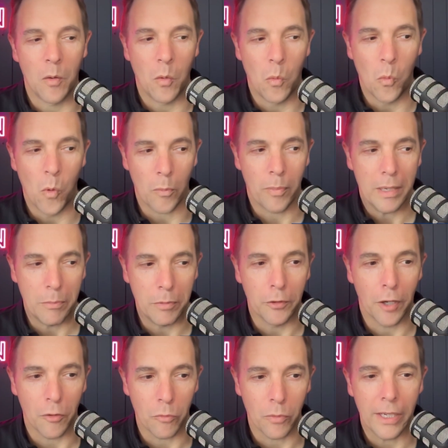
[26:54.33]
what people
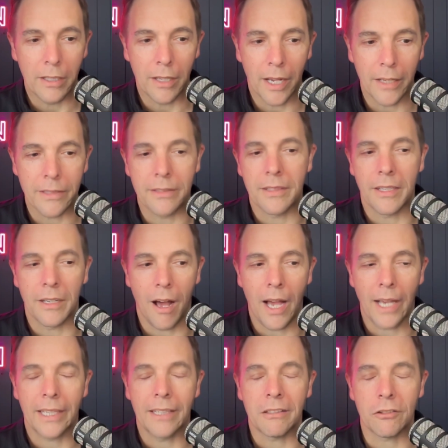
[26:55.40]
don't realize is that I
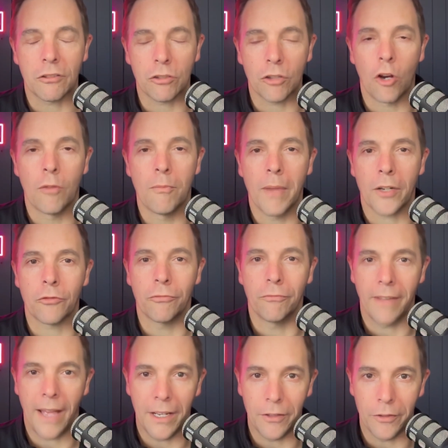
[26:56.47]
get so much
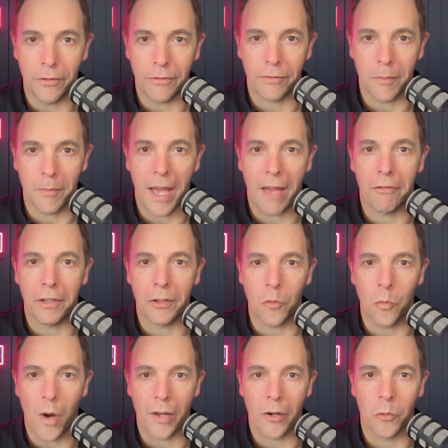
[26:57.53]
value from having
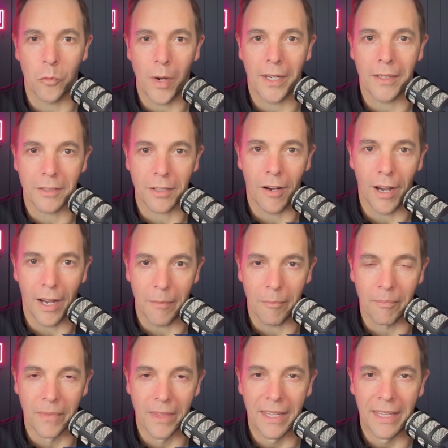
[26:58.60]
one-on-one
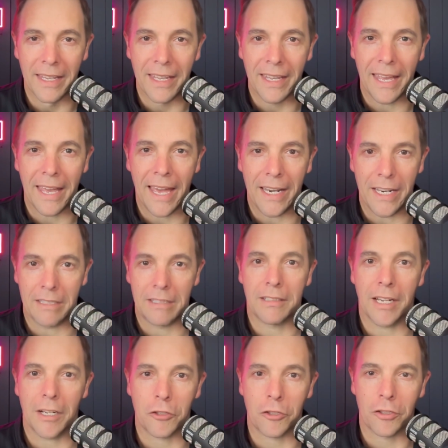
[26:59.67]
time. And it's
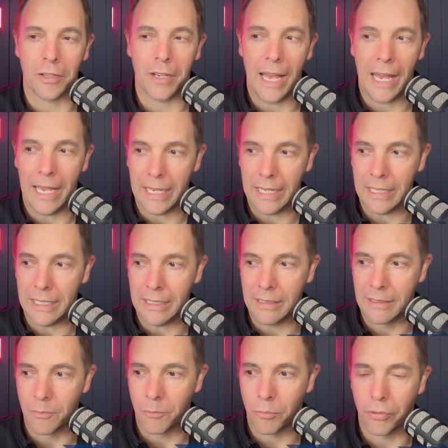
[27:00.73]
such a
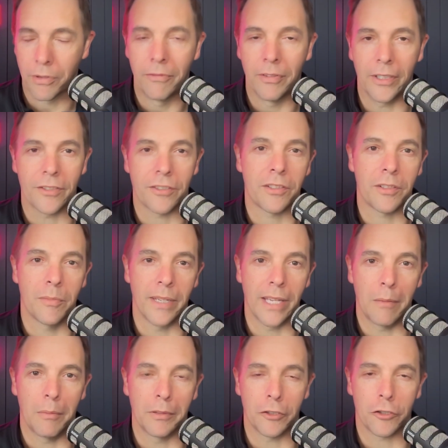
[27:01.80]
privilege to be
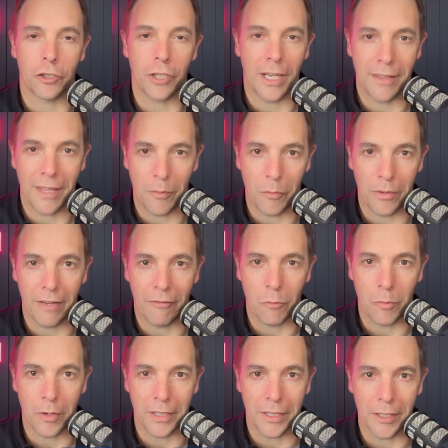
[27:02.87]
able to share that with
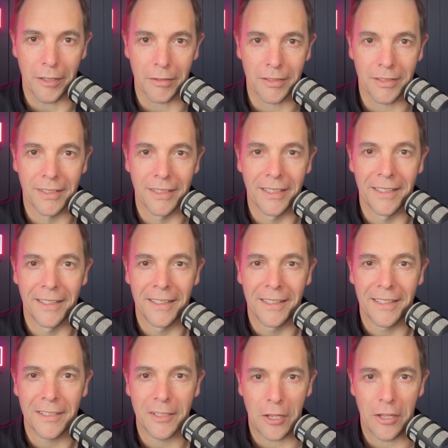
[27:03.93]
everybody else
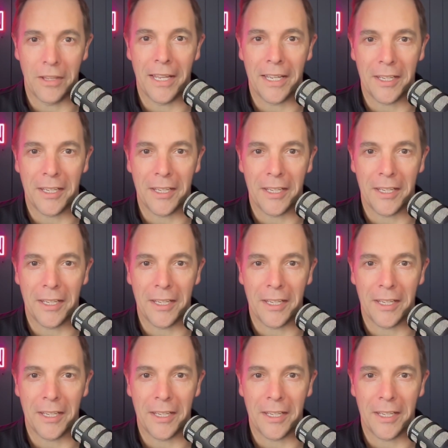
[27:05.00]
so that they